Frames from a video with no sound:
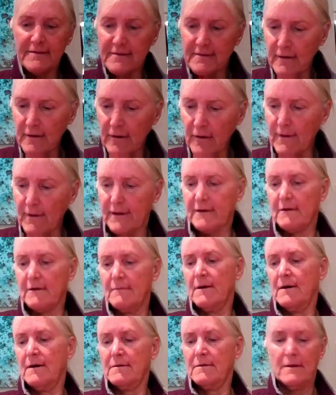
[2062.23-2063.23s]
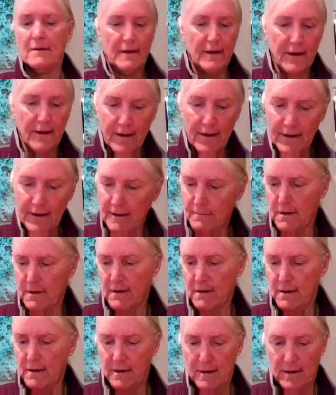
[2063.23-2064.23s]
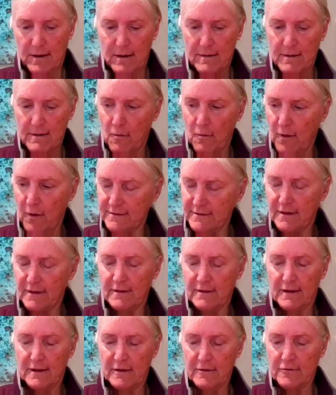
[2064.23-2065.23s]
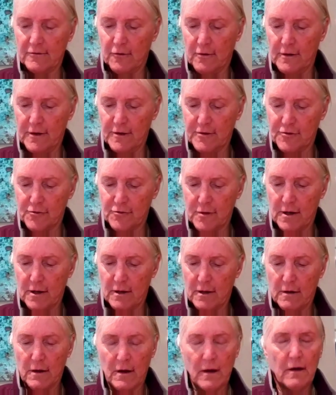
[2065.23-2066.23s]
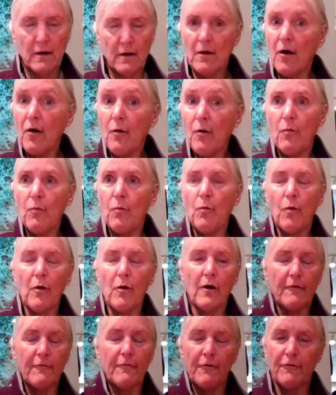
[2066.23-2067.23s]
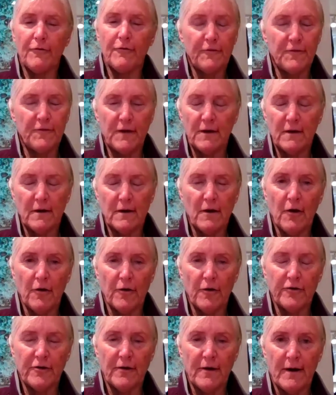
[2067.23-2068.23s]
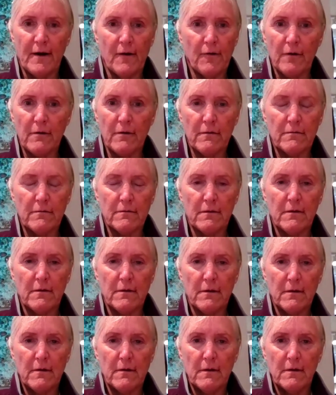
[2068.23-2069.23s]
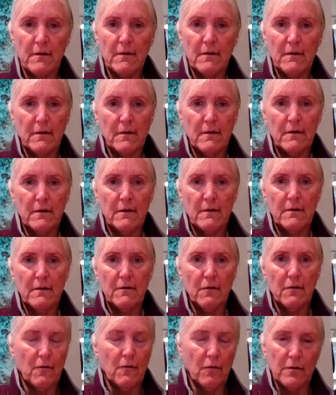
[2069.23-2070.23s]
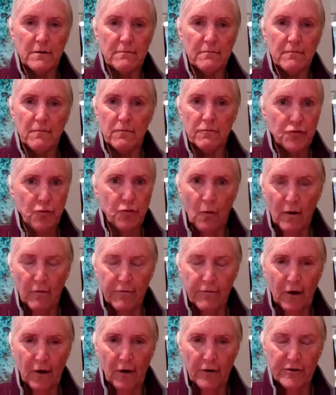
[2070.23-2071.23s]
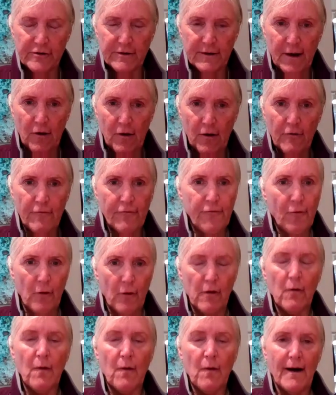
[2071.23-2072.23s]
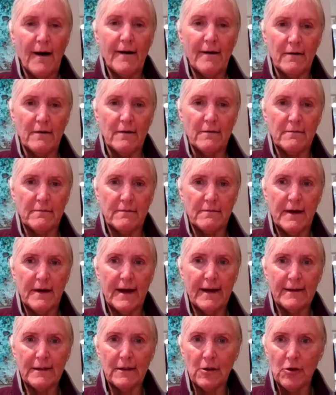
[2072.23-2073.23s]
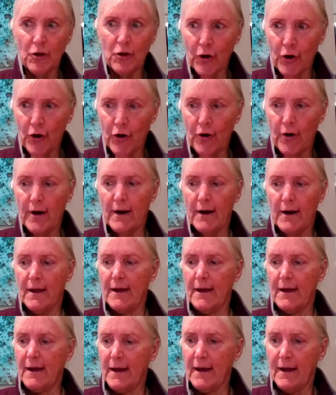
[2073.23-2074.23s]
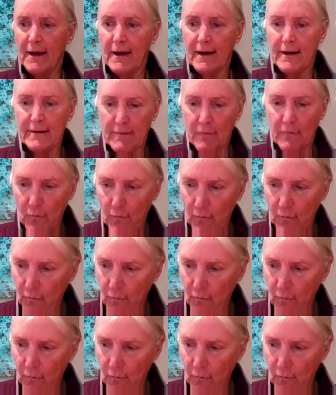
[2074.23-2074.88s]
still recommend that anybody that wants to get in the outdoor industry go work for $15 an hour or $12 an hour for a while and learn and